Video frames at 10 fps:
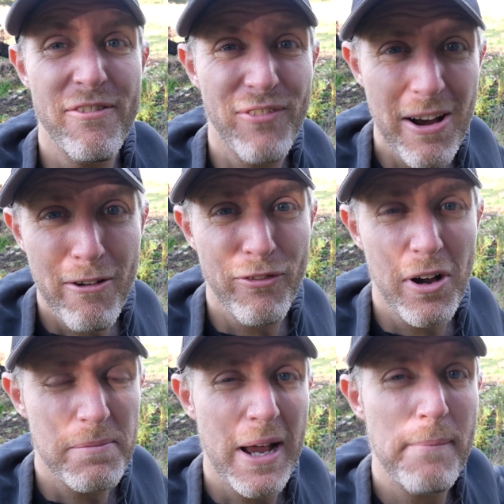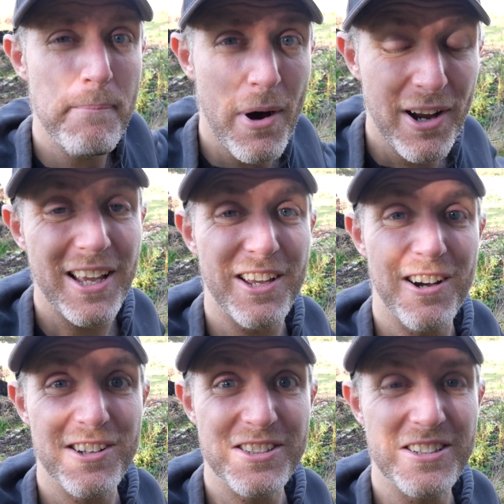flower farm and market
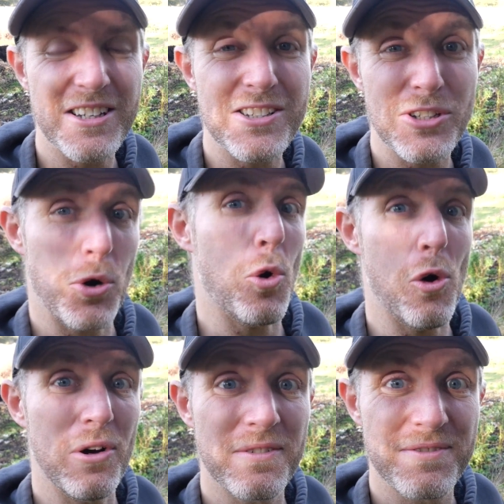garden tour.